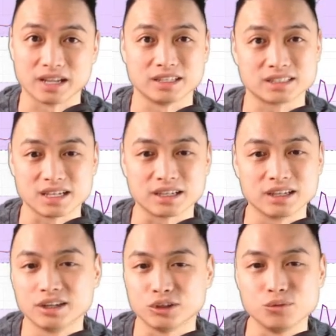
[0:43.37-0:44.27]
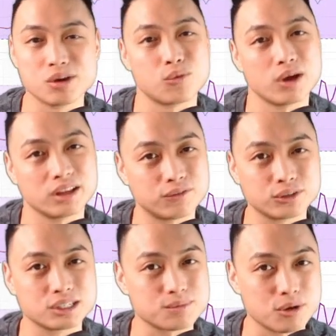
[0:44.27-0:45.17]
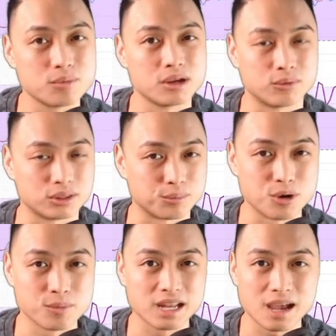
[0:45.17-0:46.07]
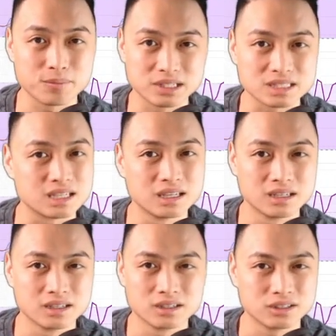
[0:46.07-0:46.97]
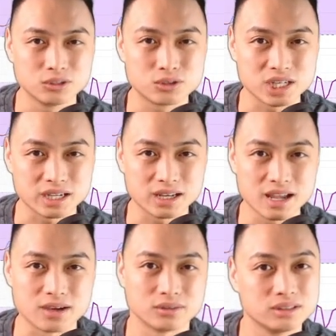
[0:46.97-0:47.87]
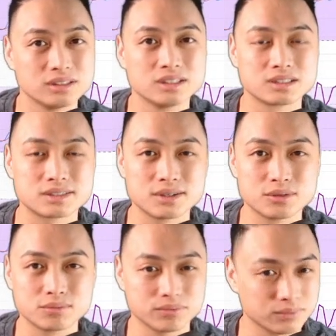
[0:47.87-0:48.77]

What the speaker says: It's like you've been waiting for this moment. When the moment happens, you chicken out. So